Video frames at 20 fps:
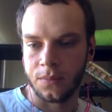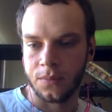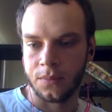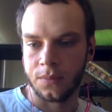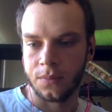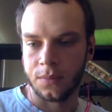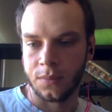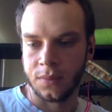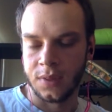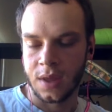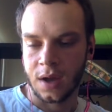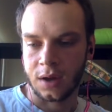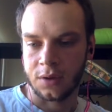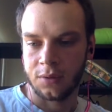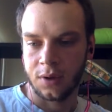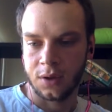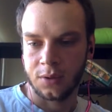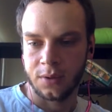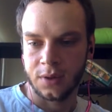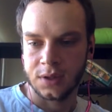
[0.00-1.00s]
NAC
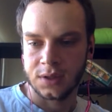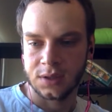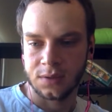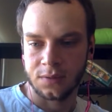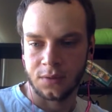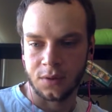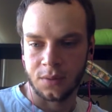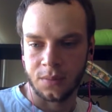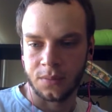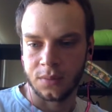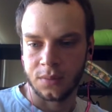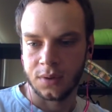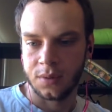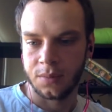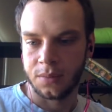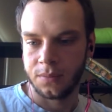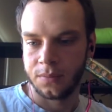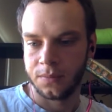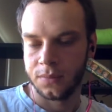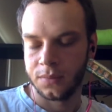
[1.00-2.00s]
requests from
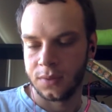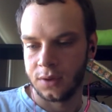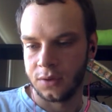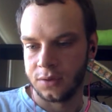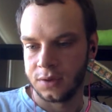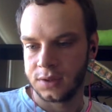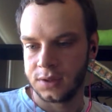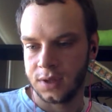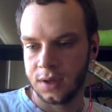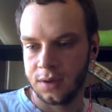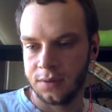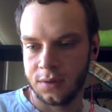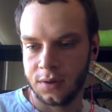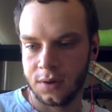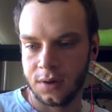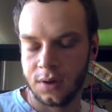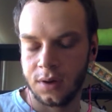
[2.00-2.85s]
the receiver.